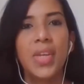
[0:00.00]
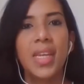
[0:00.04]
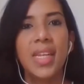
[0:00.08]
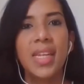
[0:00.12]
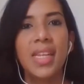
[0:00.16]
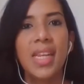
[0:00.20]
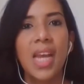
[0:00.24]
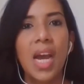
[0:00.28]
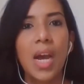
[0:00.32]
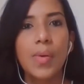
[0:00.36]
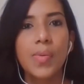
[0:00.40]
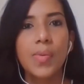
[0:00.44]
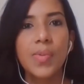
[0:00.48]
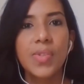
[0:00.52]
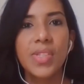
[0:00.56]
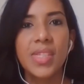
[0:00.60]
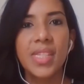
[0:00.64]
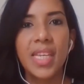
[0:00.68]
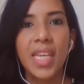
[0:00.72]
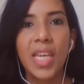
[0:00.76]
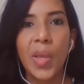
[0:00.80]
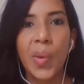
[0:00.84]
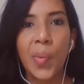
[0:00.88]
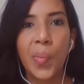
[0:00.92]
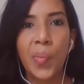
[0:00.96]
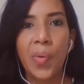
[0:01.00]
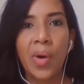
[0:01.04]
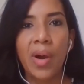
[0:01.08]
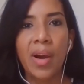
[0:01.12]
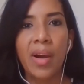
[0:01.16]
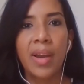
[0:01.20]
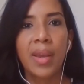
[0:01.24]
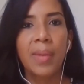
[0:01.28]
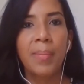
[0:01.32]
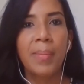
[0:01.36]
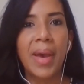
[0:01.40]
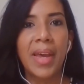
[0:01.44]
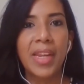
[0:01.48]
You can now see
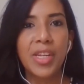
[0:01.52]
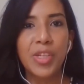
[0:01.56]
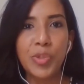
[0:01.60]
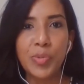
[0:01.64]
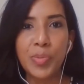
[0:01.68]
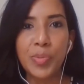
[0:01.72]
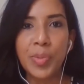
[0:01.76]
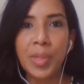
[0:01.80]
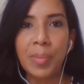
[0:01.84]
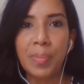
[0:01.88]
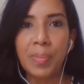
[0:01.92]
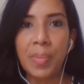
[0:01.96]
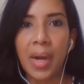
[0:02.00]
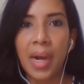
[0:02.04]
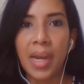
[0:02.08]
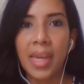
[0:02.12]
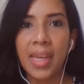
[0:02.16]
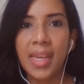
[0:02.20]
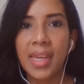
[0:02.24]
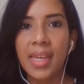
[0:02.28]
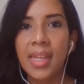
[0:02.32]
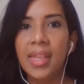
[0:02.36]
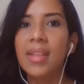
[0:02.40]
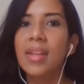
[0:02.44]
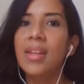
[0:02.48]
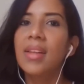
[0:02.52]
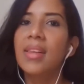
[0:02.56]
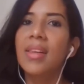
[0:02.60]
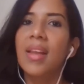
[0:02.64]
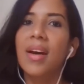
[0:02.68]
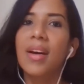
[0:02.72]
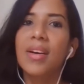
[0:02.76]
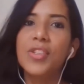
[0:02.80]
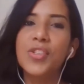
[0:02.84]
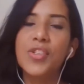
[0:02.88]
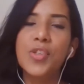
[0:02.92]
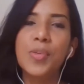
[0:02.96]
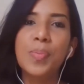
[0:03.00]
why management buy-in, the
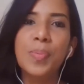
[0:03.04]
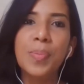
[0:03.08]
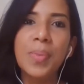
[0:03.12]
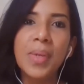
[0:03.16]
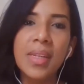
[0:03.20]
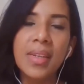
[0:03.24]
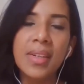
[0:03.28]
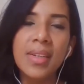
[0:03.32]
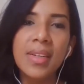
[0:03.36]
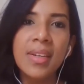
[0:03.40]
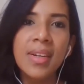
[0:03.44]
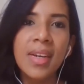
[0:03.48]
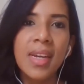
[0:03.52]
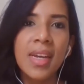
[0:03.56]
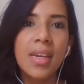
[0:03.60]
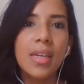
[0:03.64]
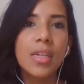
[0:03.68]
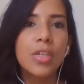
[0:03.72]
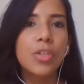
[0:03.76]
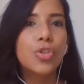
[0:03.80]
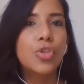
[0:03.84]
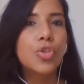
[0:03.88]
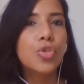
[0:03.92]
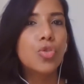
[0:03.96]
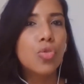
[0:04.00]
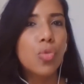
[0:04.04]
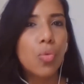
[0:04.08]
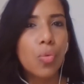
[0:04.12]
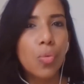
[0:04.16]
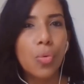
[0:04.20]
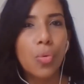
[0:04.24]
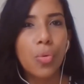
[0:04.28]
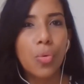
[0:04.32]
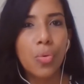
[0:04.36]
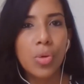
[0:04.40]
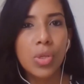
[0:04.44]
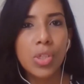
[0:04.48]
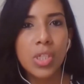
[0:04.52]
last pillar, is so
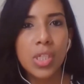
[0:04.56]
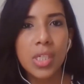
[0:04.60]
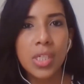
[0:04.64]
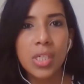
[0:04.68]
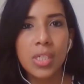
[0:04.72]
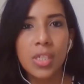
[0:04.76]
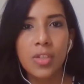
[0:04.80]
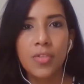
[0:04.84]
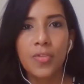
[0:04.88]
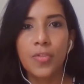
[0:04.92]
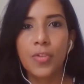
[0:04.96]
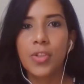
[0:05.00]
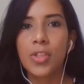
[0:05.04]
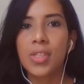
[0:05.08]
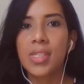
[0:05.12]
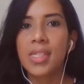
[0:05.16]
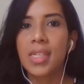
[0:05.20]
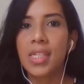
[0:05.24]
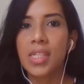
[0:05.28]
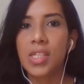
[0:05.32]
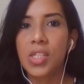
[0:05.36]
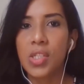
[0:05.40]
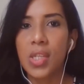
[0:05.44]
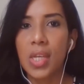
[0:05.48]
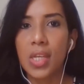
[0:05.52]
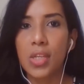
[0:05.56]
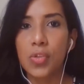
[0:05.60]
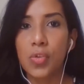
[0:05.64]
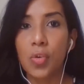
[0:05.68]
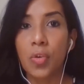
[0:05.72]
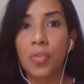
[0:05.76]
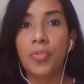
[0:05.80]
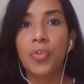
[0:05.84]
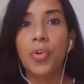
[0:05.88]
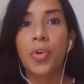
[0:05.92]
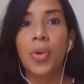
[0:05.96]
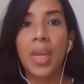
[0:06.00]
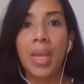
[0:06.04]
critical for the success
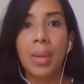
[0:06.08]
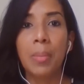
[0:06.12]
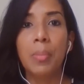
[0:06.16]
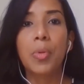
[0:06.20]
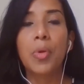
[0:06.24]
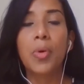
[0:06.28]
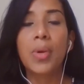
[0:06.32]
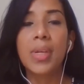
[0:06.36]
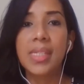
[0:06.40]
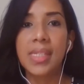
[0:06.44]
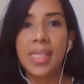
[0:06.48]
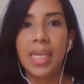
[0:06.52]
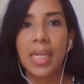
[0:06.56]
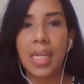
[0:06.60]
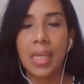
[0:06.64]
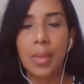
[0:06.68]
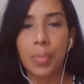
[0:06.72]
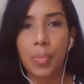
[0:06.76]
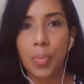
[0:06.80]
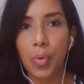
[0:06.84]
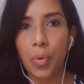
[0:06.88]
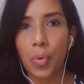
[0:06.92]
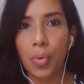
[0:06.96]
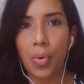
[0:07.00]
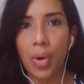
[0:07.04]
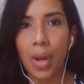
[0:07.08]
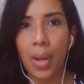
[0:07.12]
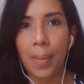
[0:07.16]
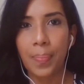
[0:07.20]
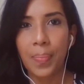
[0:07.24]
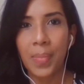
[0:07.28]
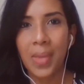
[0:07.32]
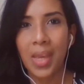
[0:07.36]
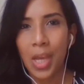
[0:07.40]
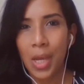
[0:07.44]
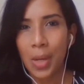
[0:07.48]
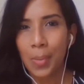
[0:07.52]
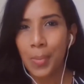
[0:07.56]
of your employee skilling program.
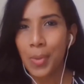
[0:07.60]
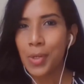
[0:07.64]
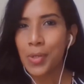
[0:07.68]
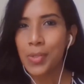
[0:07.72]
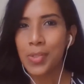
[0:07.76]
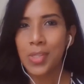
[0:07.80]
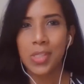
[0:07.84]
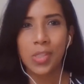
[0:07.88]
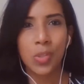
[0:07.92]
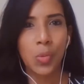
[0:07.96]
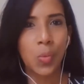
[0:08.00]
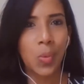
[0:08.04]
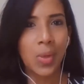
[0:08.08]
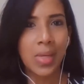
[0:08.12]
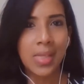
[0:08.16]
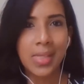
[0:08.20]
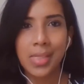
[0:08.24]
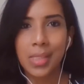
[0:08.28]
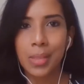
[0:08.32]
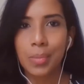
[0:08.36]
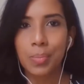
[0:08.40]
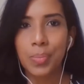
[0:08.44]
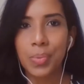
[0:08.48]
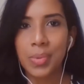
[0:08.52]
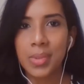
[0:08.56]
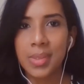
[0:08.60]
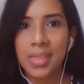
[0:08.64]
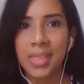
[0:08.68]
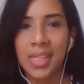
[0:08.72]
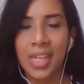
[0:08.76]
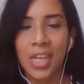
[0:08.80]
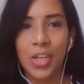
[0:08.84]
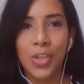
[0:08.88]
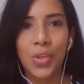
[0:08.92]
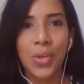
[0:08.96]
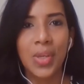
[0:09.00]
Because it's quite simple.